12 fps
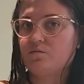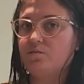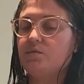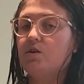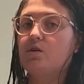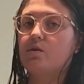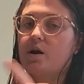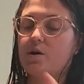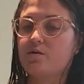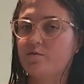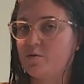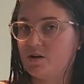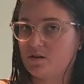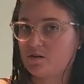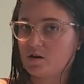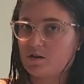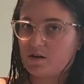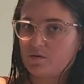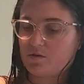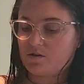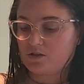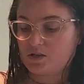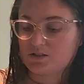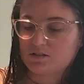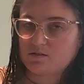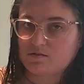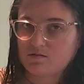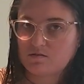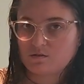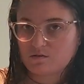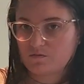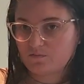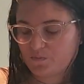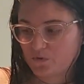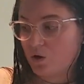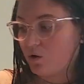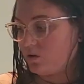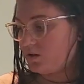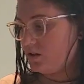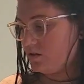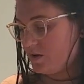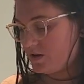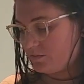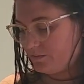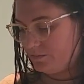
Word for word: you know, however many there are. That way there's a nice hole in the middle.